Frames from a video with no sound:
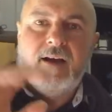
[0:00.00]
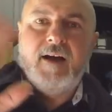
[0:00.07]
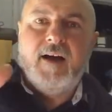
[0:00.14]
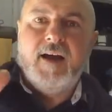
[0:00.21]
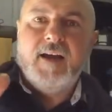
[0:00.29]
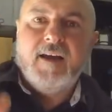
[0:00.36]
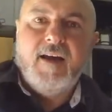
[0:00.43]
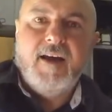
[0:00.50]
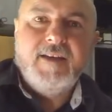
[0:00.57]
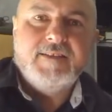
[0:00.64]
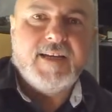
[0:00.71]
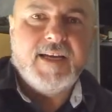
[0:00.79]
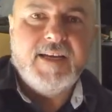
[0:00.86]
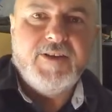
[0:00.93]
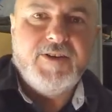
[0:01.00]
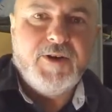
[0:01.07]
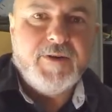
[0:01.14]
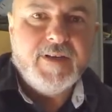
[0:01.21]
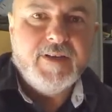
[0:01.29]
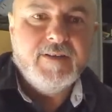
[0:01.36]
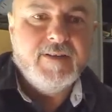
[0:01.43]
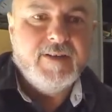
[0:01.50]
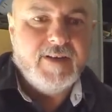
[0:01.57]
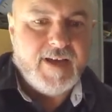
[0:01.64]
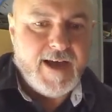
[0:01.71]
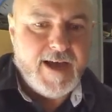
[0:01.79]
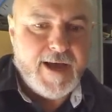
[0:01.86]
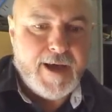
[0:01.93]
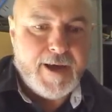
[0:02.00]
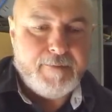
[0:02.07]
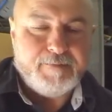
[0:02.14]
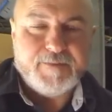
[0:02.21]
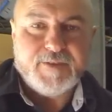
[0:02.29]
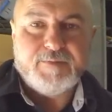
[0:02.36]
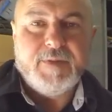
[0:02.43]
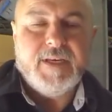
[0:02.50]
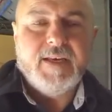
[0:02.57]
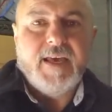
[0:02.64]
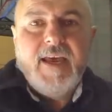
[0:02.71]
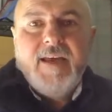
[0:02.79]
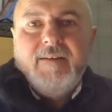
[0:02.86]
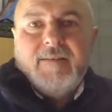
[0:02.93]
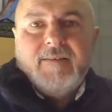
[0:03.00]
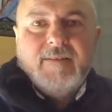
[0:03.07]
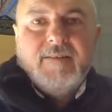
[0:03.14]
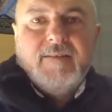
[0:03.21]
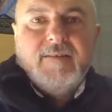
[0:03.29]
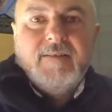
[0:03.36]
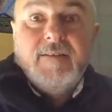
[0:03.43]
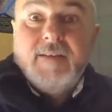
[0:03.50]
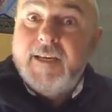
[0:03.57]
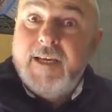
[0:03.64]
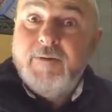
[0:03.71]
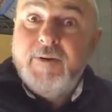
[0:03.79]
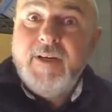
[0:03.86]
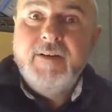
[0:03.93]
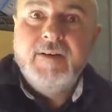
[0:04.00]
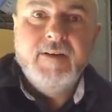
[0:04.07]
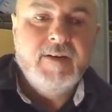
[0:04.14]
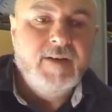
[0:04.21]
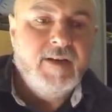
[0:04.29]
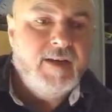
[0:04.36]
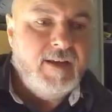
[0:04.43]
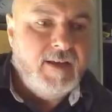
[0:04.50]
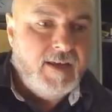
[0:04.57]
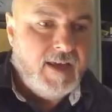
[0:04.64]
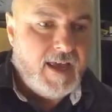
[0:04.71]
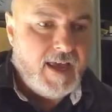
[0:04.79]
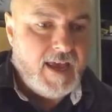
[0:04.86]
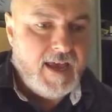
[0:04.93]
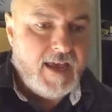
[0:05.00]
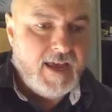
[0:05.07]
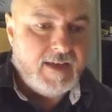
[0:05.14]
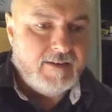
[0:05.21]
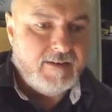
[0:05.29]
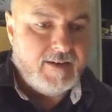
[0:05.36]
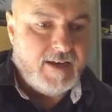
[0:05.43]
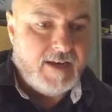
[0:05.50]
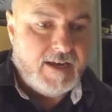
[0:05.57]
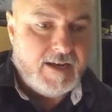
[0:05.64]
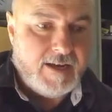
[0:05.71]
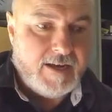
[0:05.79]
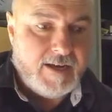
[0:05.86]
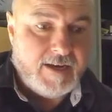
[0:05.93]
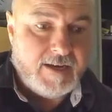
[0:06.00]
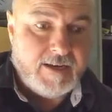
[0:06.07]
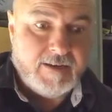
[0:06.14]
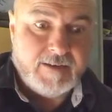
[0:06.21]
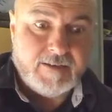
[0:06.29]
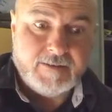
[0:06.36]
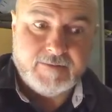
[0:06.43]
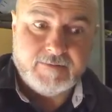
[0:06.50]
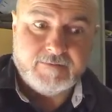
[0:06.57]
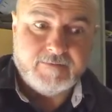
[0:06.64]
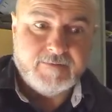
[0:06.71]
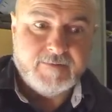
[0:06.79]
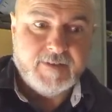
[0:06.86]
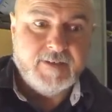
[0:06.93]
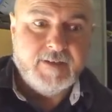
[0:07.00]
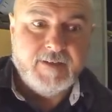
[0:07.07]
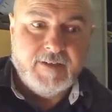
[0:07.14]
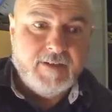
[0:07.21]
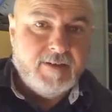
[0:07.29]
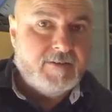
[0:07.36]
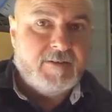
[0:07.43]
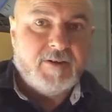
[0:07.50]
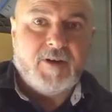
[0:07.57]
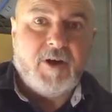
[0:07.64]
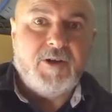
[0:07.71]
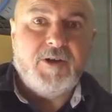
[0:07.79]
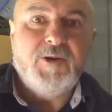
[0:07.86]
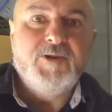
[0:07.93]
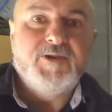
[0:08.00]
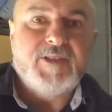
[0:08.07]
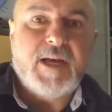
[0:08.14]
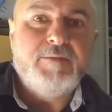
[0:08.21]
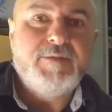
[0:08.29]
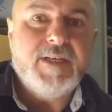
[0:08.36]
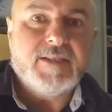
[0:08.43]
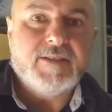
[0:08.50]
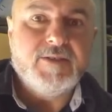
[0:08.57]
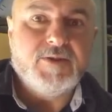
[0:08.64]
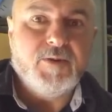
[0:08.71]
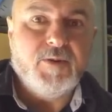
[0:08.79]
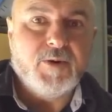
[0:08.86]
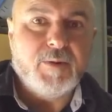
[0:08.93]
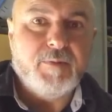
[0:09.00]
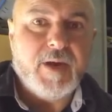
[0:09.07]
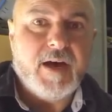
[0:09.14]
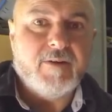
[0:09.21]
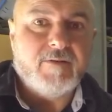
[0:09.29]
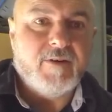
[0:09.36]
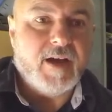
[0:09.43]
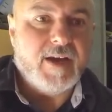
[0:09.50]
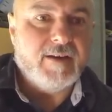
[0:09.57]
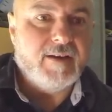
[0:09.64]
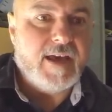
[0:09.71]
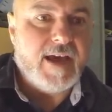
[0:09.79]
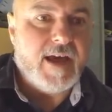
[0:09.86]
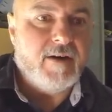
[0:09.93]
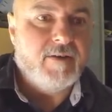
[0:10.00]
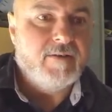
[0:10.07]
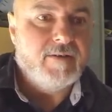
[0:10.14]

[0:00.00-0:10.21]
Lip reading: Hi guys, how you doing? It's me again, Kiwi, and got a new subject to talk about right now.